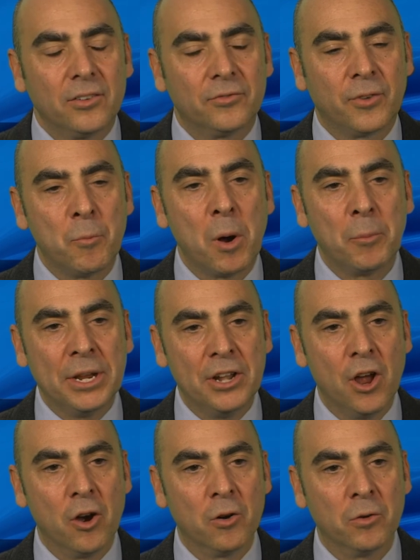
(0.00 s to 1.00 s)
From what we
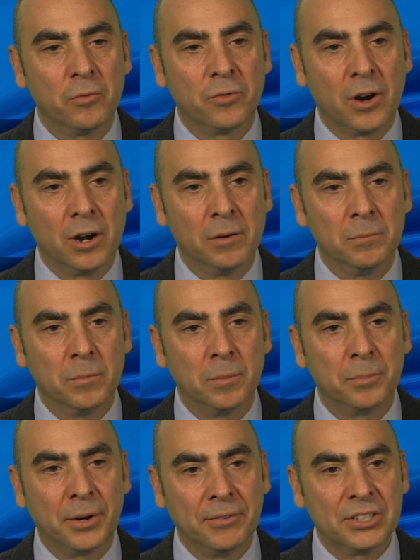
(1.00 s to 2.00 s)
know
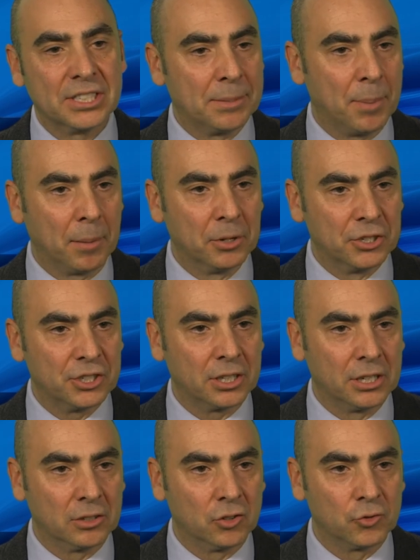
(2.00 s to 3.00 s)
from previously published
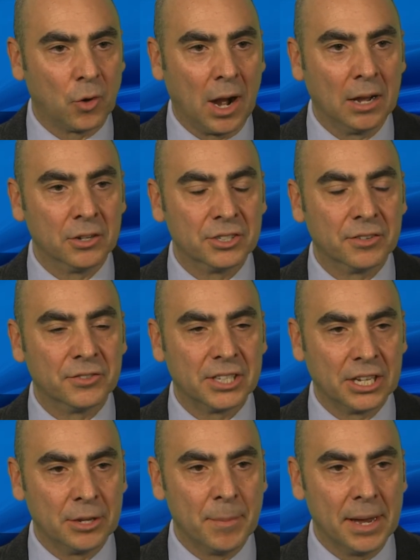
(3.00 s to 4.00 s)
clinical trials of
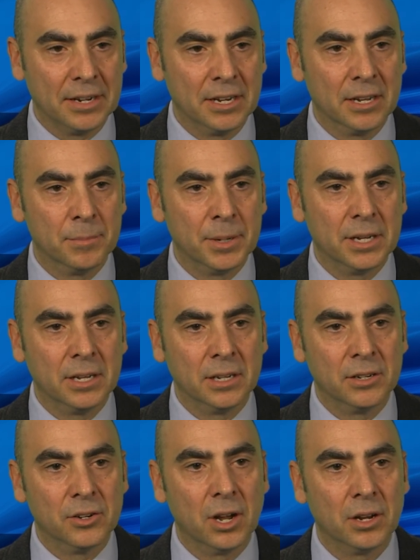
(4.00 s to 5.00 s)
selumetinib
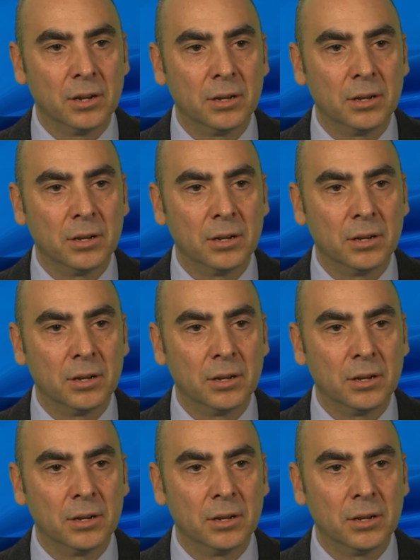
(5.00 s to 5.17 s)
in